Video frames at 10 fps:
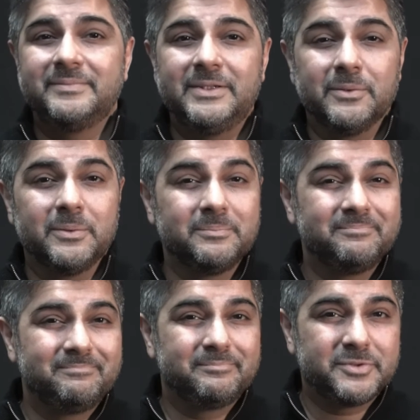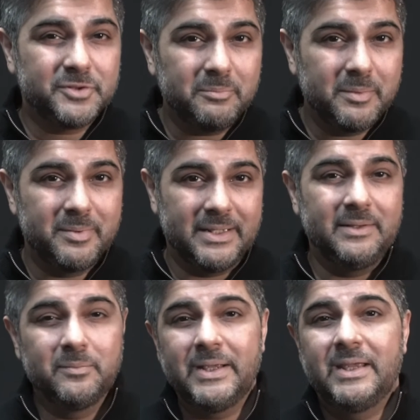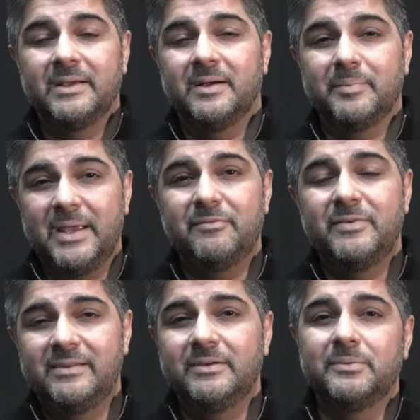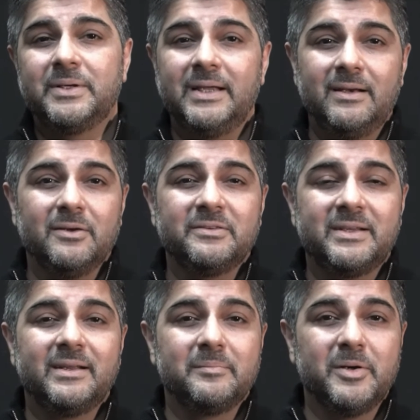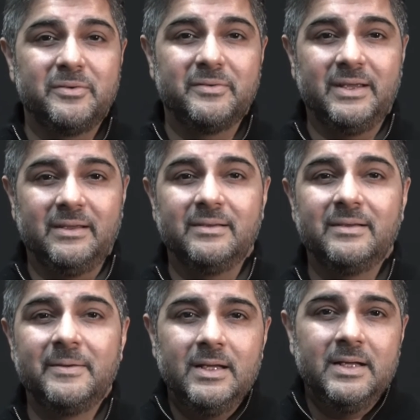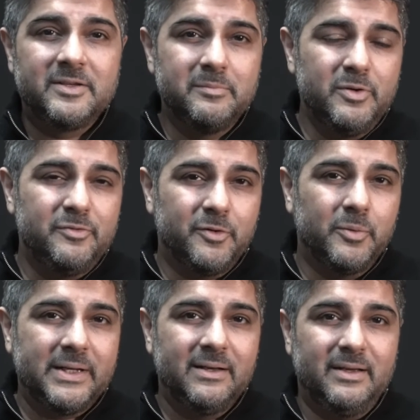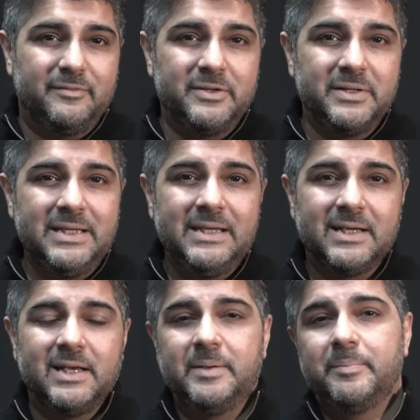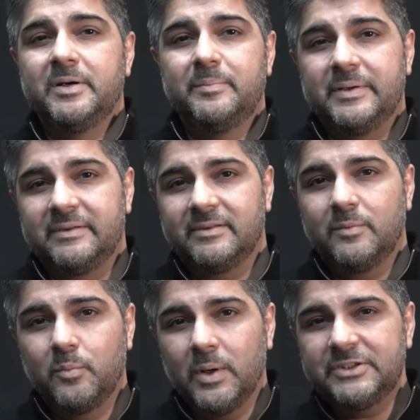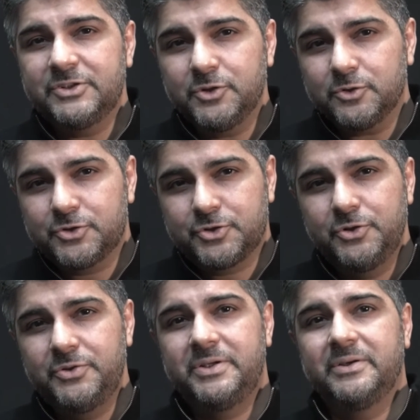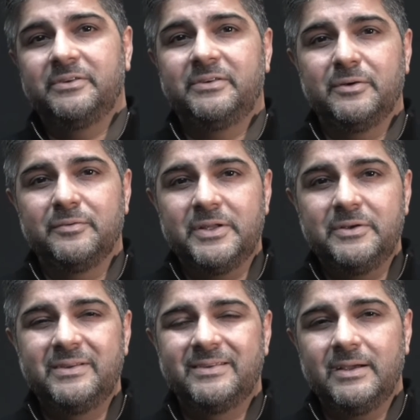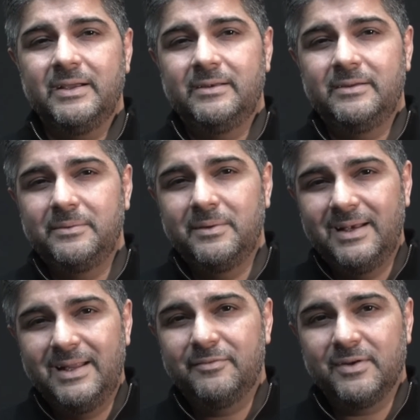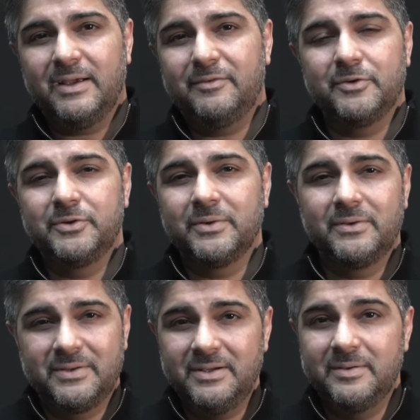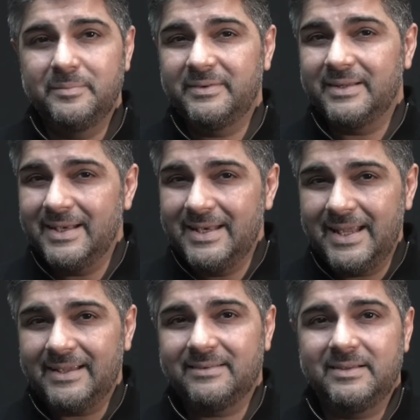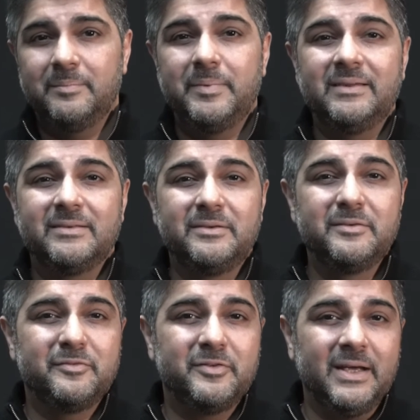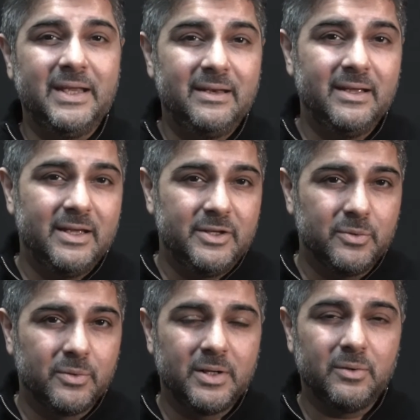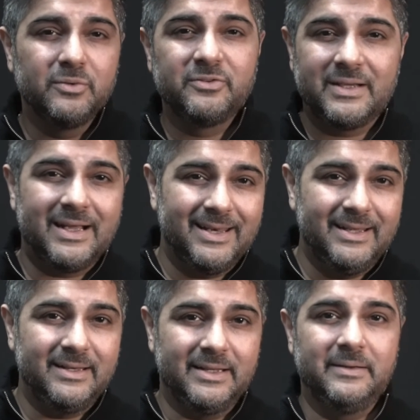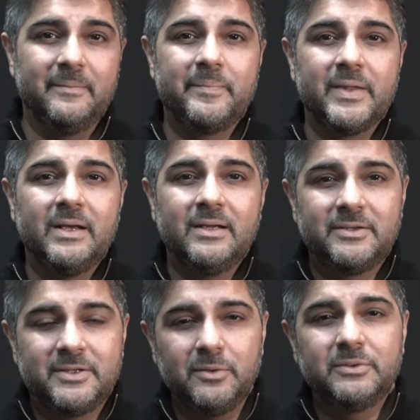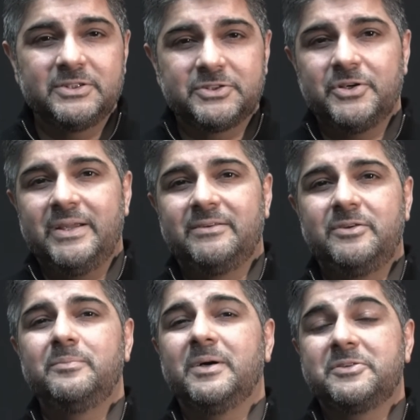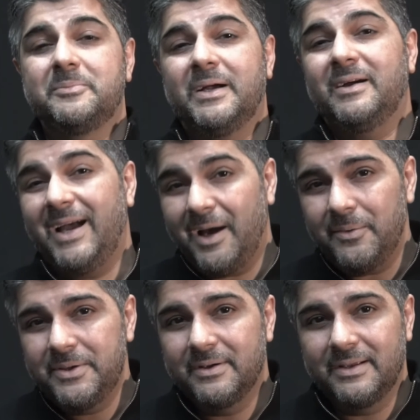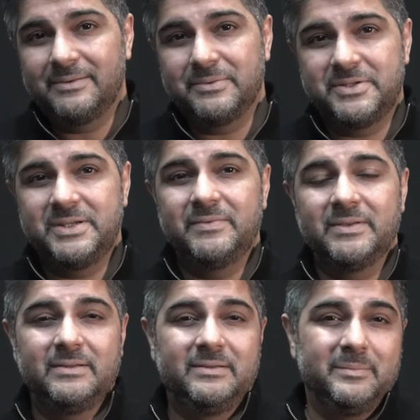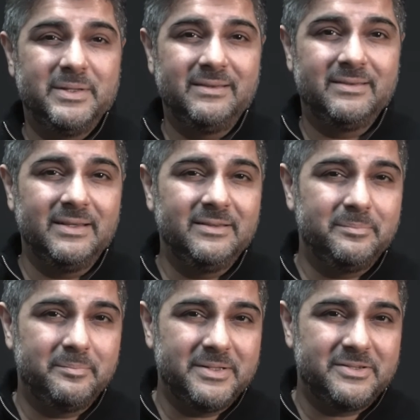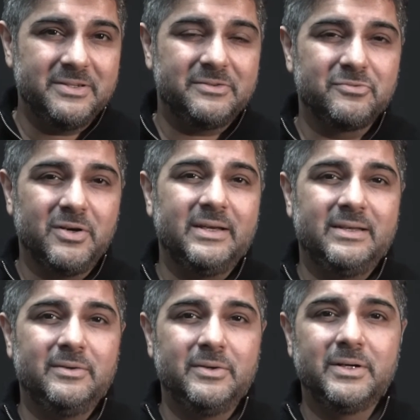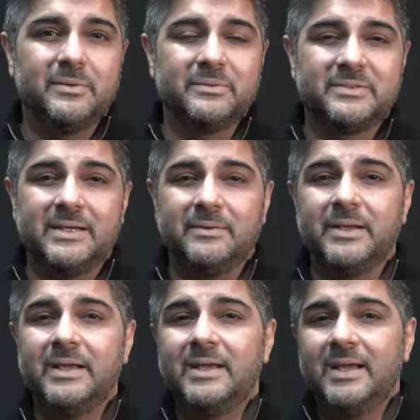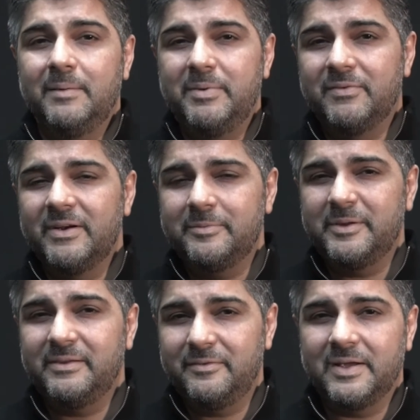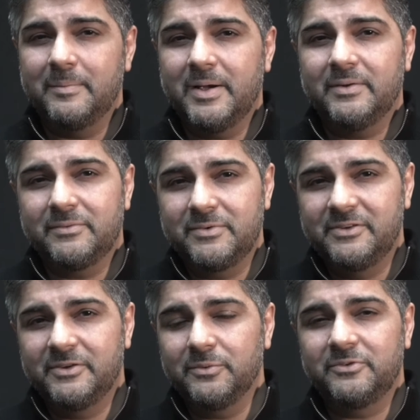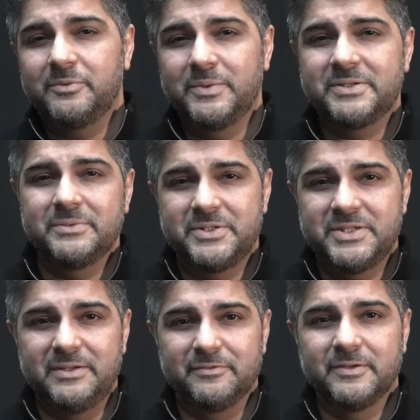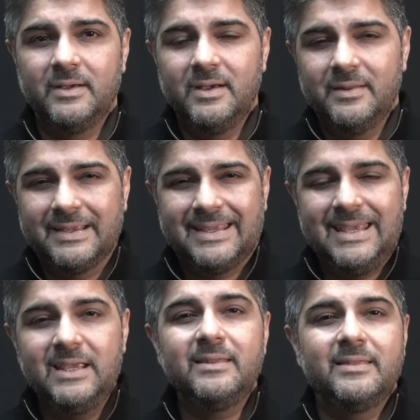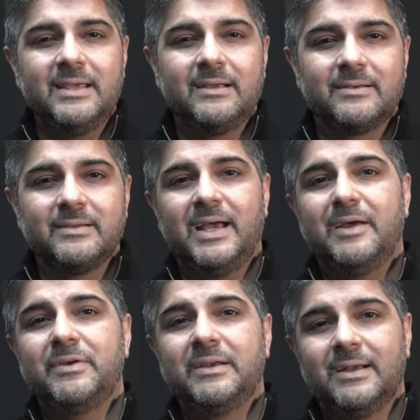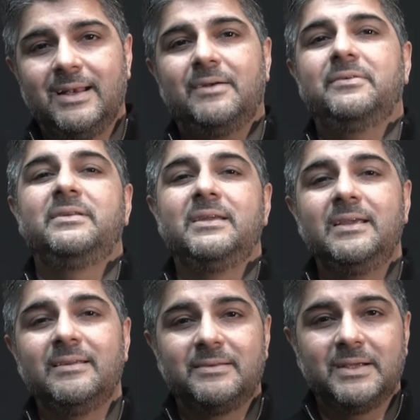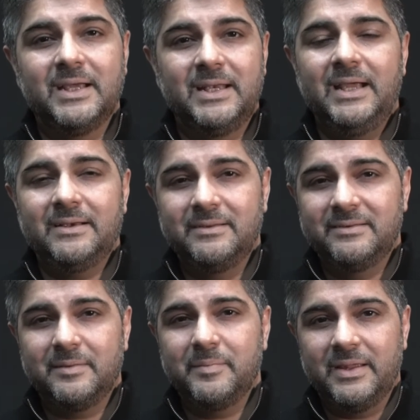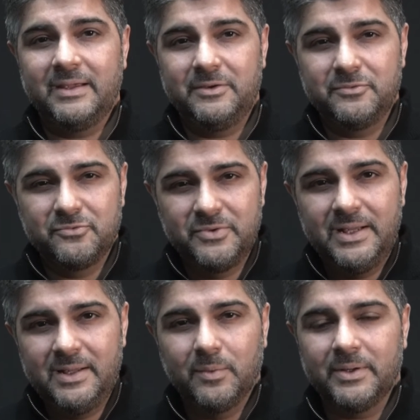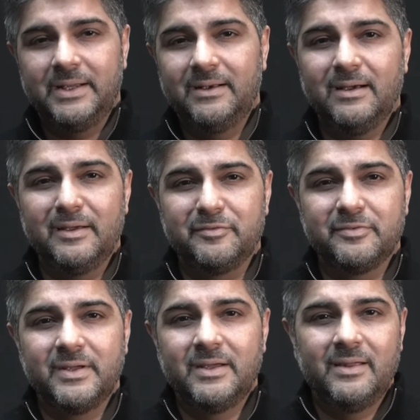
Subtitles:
You're probably waking up every single day lost and unmotivated. To move forward in life, you need a clear purpose. Once you're true to yourself and you decide to live life on your terms, the next step is to define your goals clearly. Don't stress too much about how you're going to achieve some of these things, but just write down your goals down and be very specific about the results you wish to achieve. The key thing to having clarity is to connect to something you really want in life.